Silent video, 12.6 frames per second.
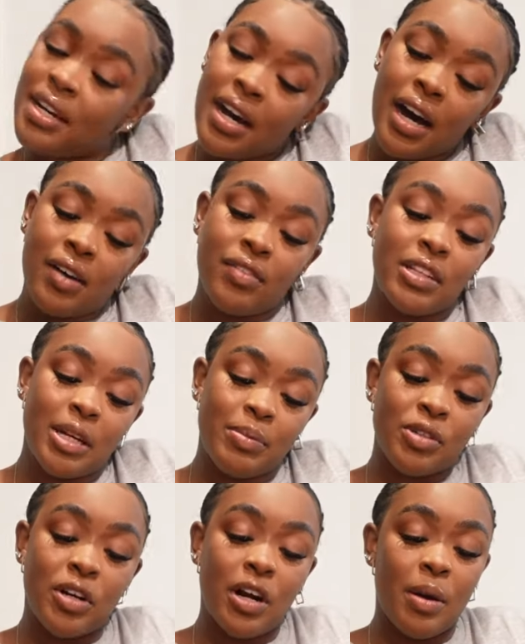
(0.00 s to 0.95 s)
of a lip
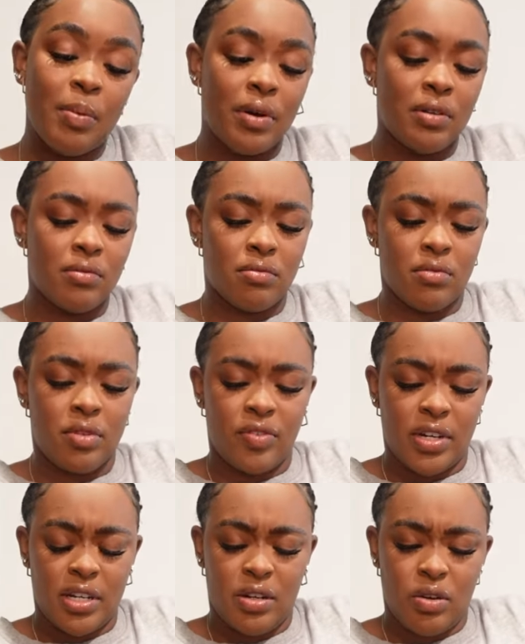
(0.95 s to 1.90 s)
scrub. If
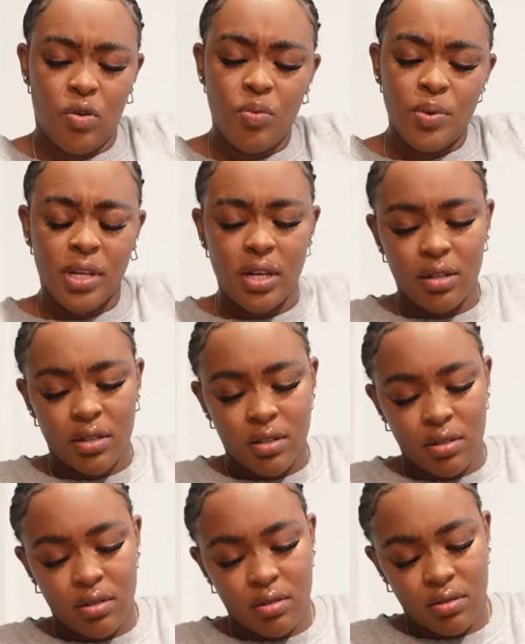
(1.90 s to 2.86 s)
I can open it.